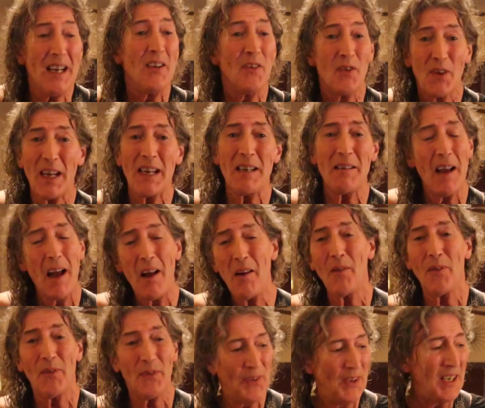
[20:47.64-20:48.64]

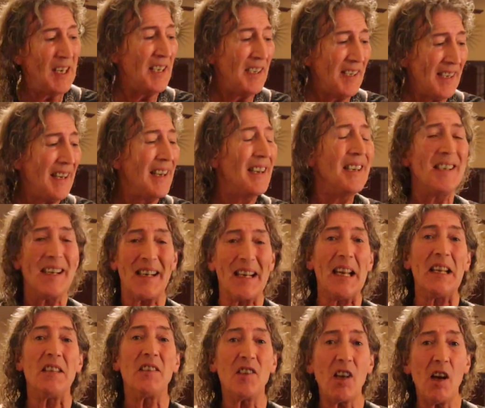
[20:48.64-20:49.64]
This is a
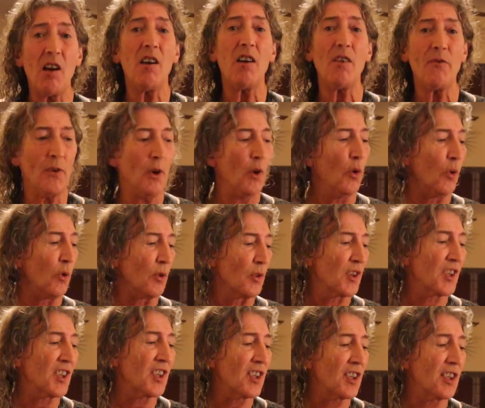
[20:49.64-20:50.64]
guitar for all
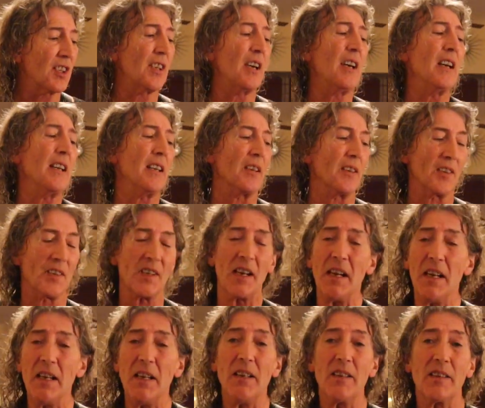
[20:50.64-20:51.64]
styles.
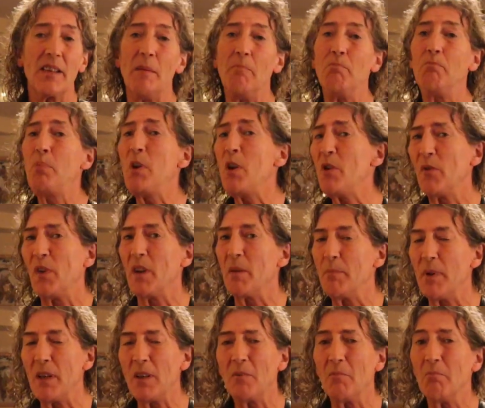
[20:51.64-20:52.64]
They're beautifully
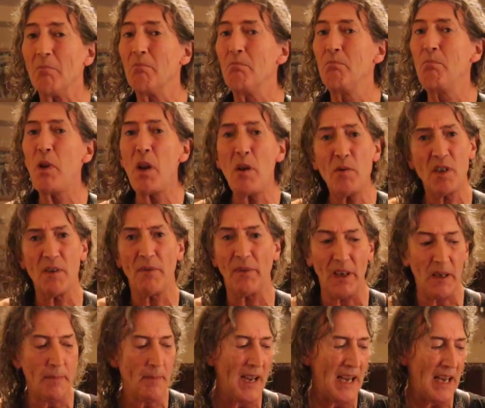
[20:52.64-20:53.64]
built,
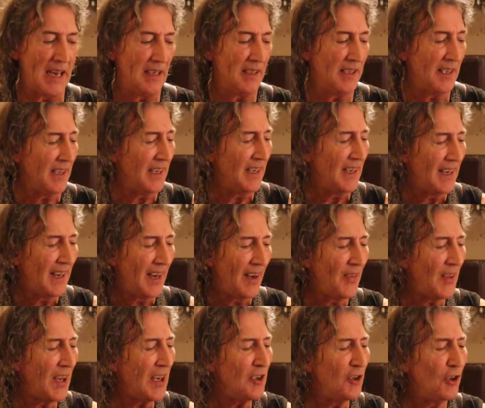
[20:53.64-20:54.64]
beautifully made, and
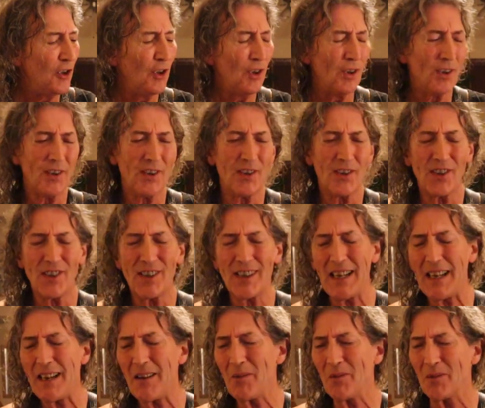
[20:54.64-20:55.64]
they just
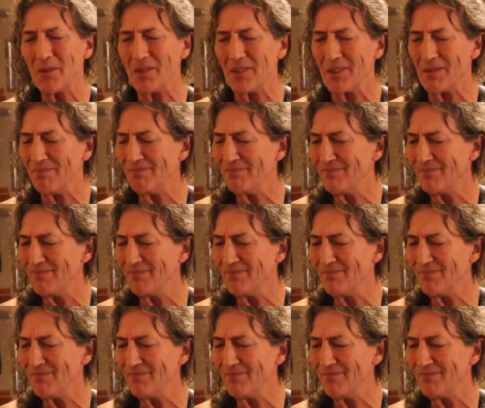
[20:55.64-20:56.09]
sound.